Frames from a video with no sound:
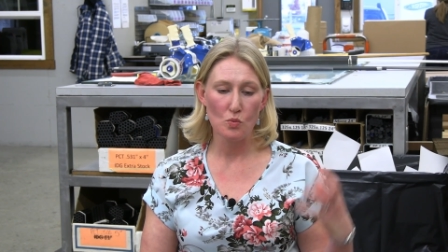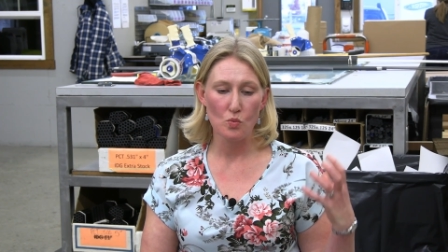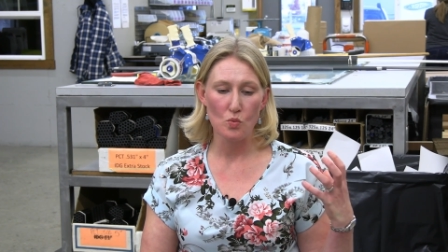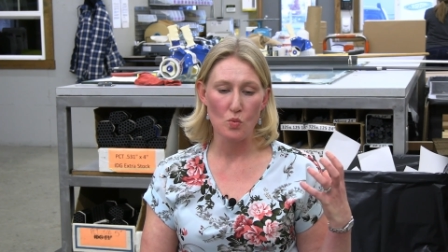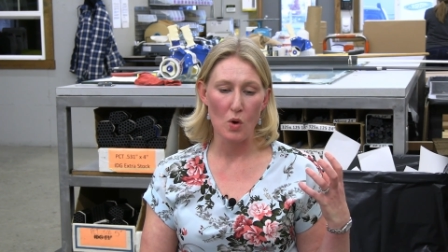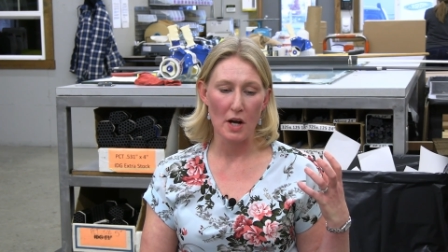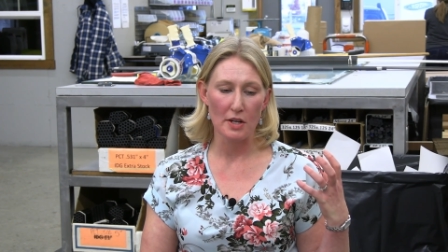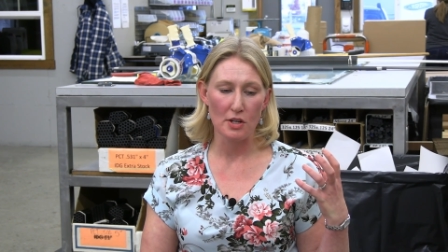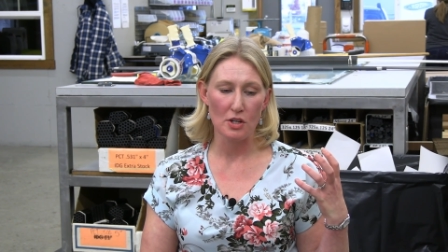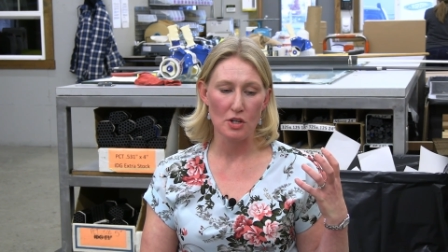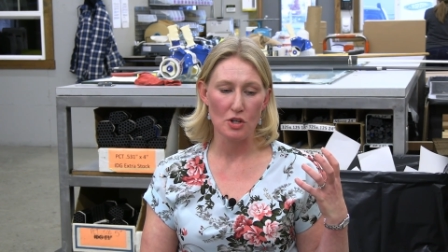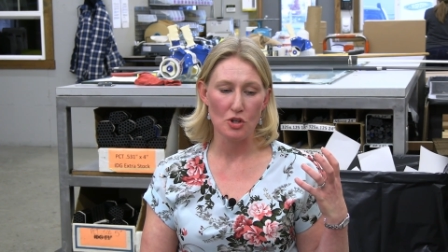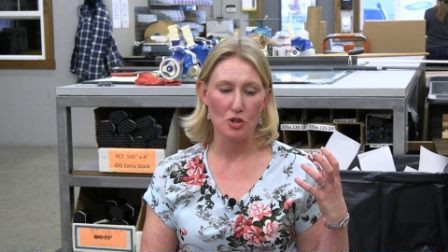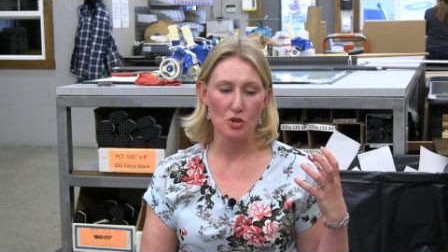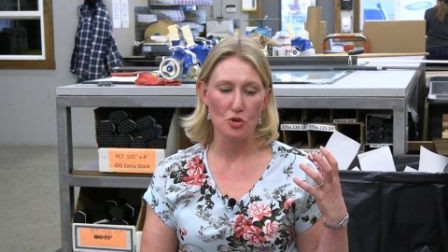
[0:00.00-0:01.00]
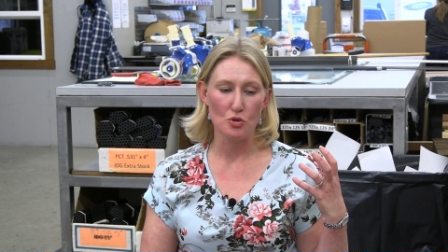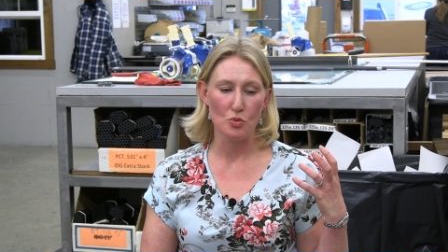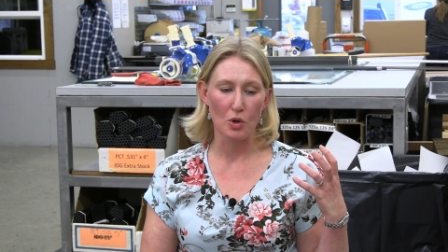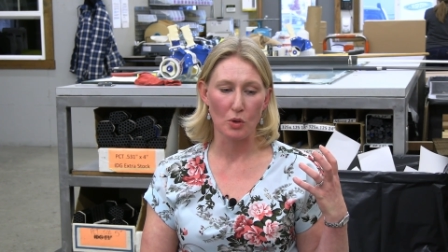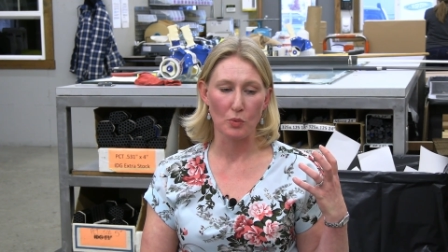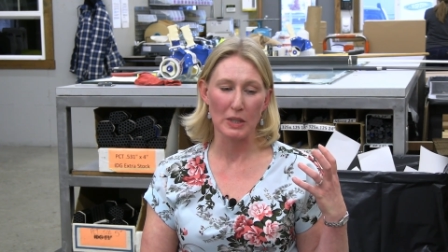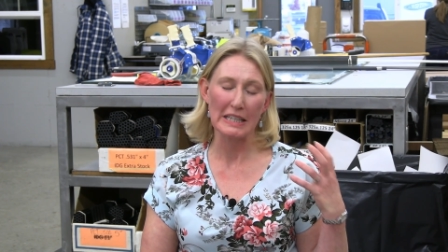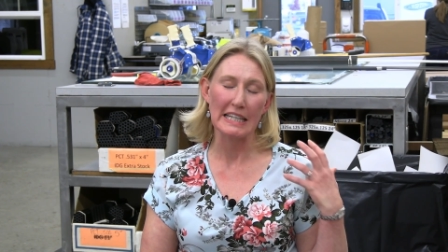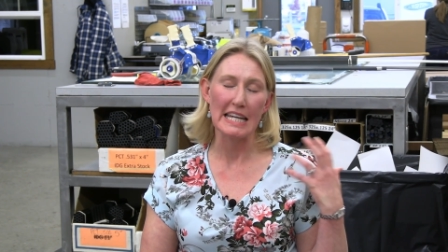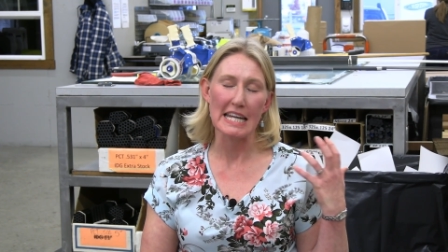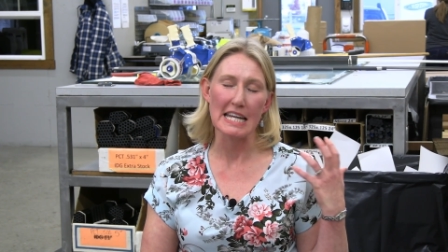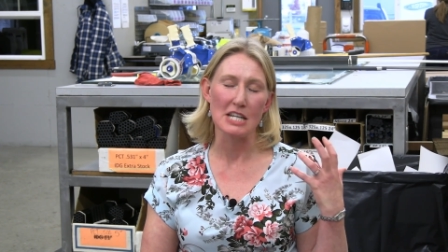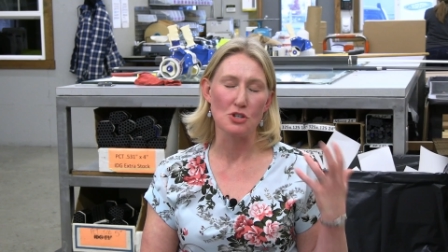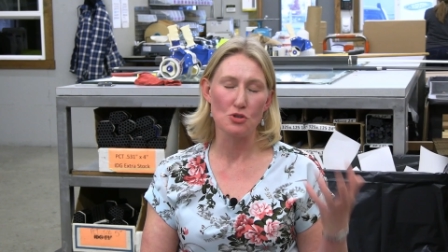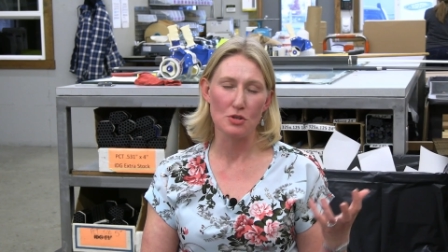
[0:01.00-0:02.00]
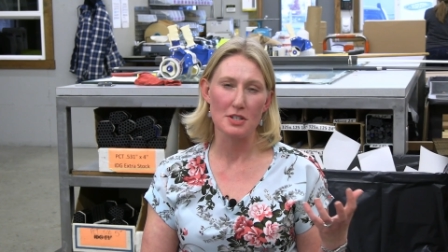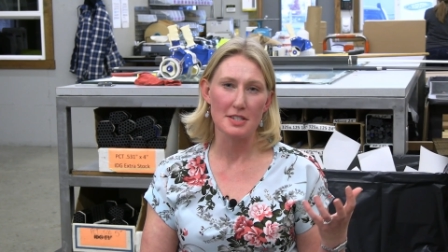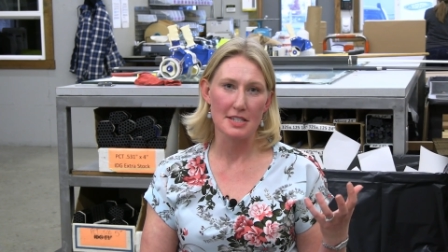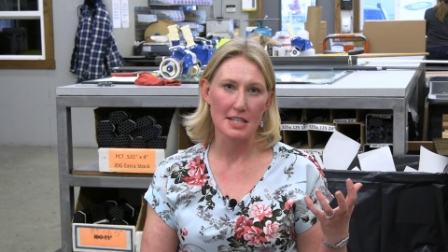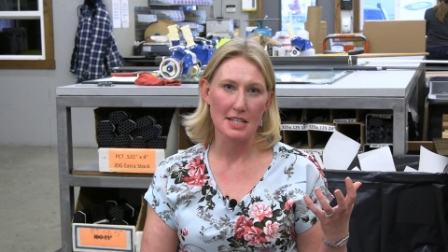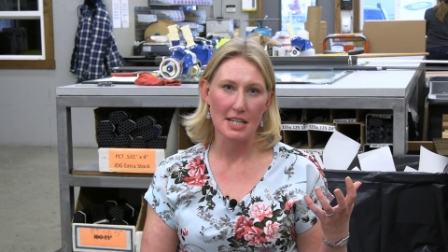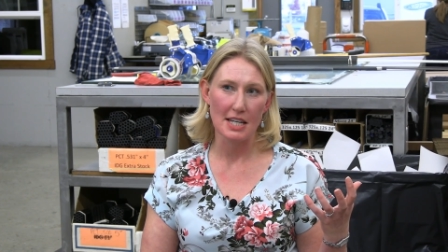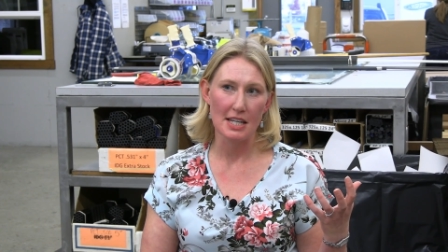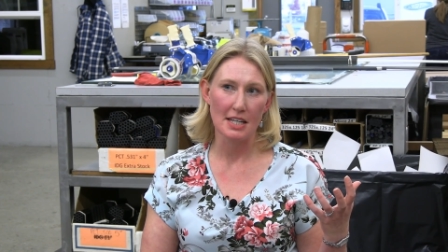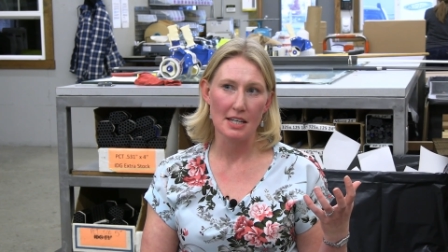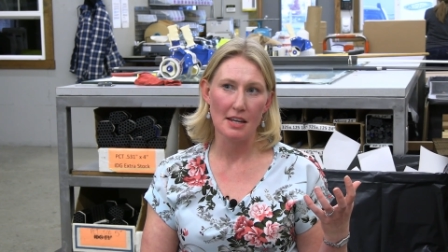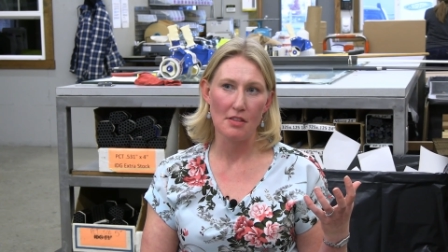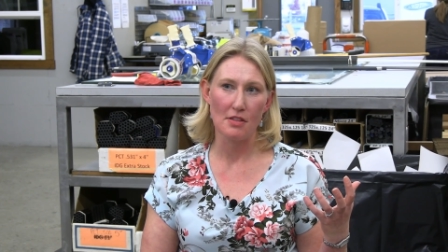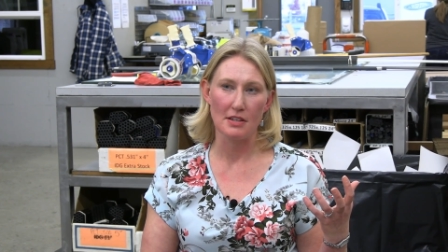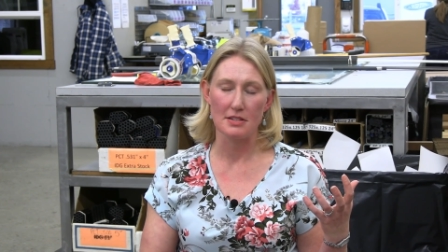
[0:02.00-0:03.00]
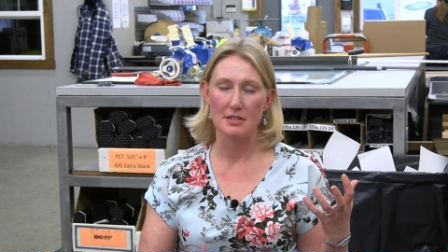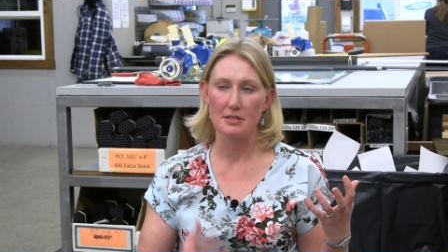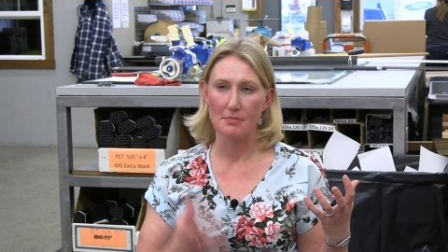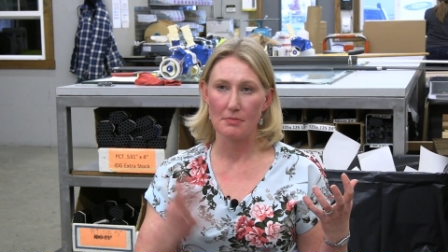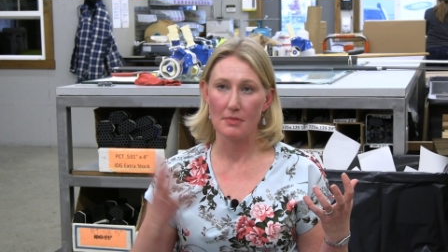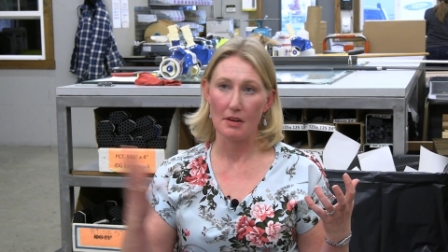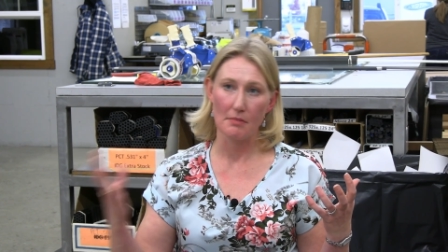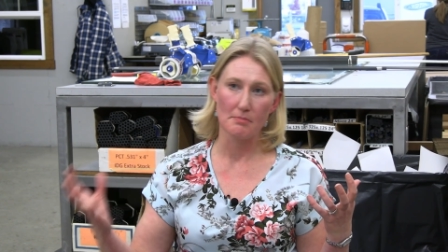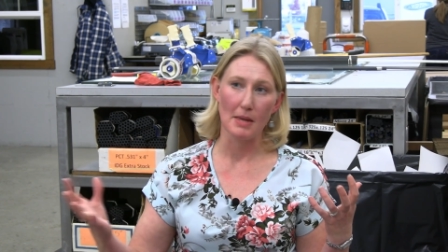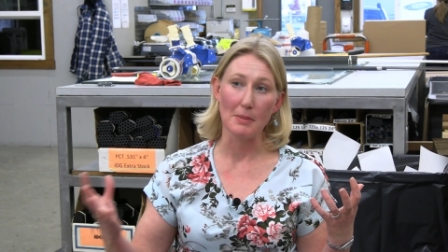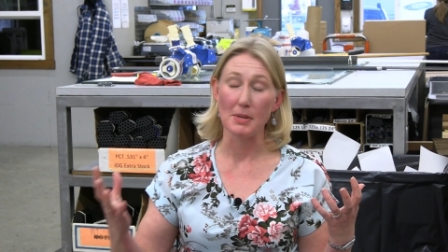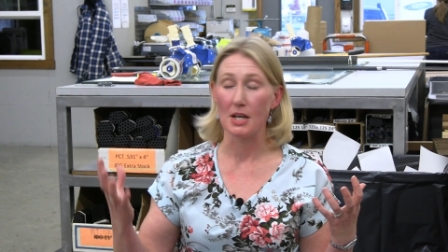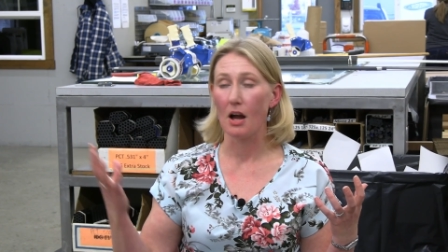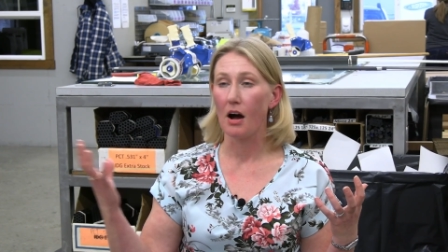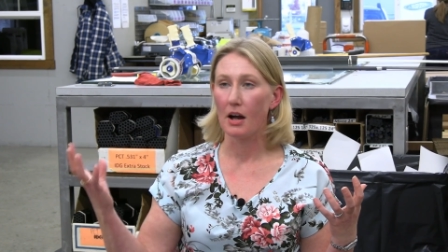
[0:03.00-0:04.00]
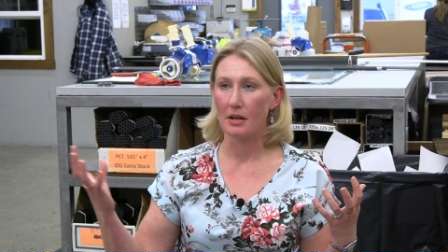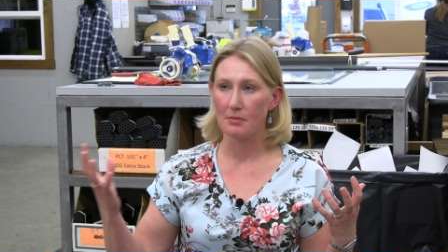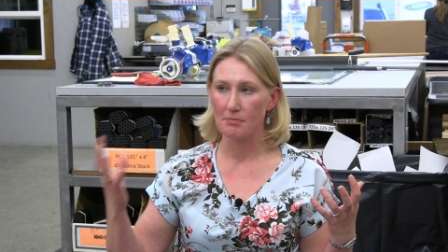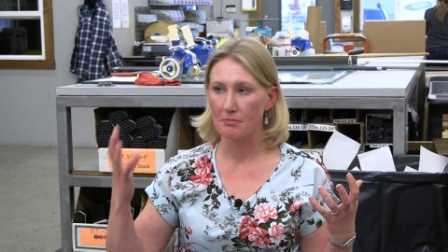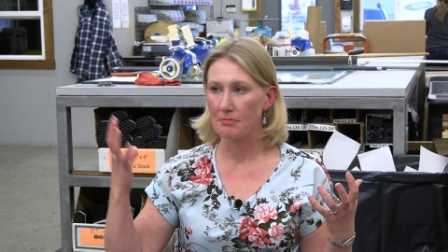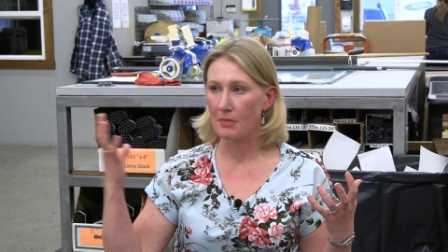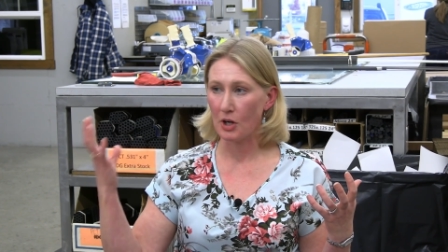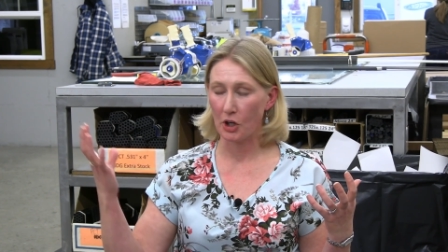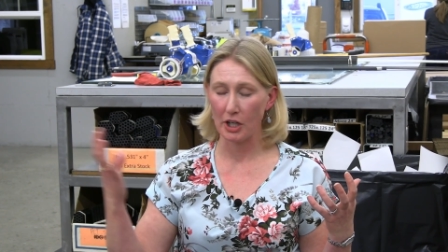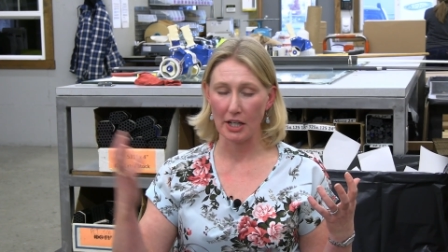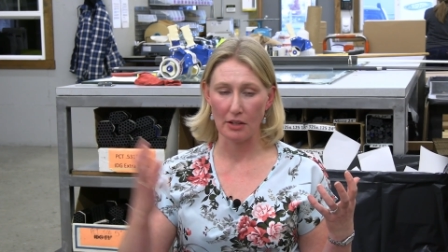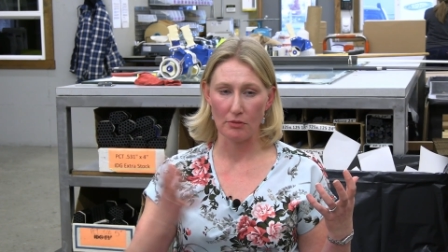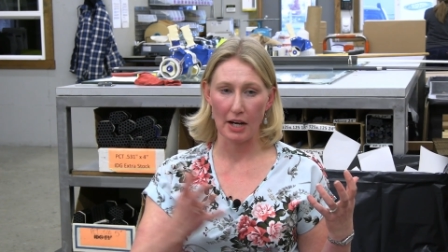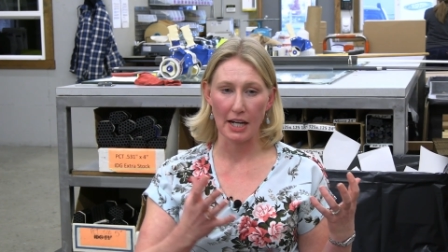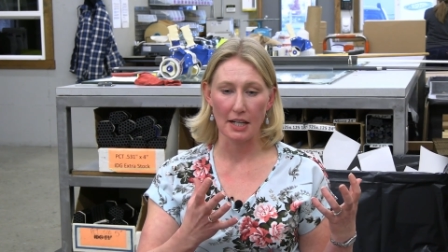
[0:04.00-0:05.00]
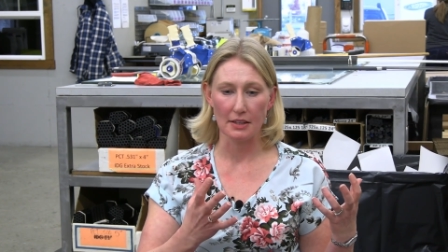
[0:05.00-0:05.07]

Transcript: what you are really interested in that's maybe not marketing, right?